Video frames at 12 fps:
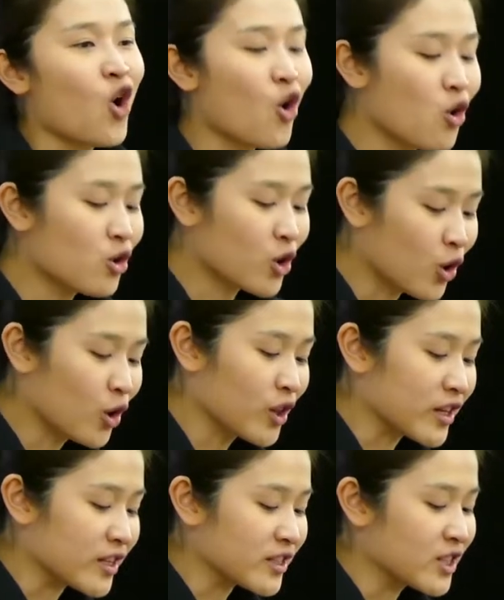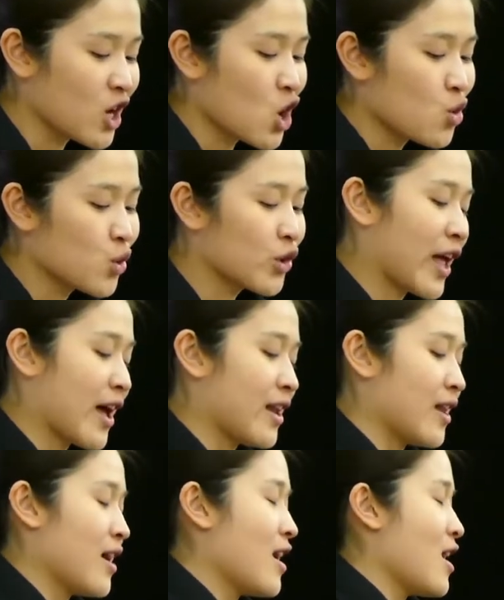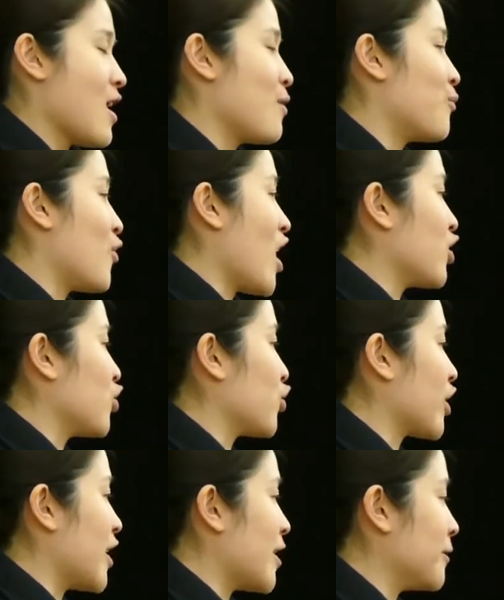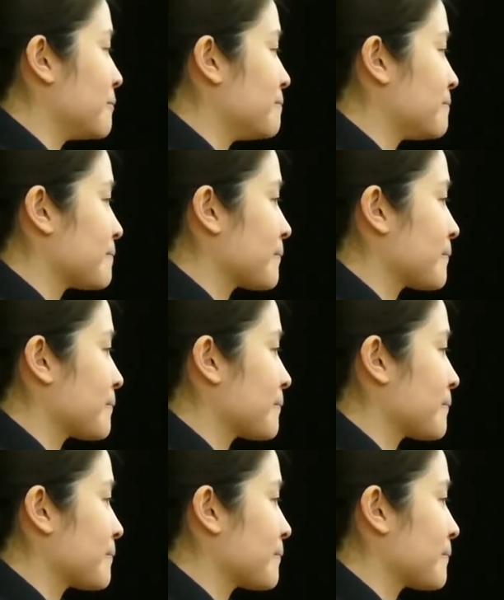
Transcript: all callers will get a brand new car.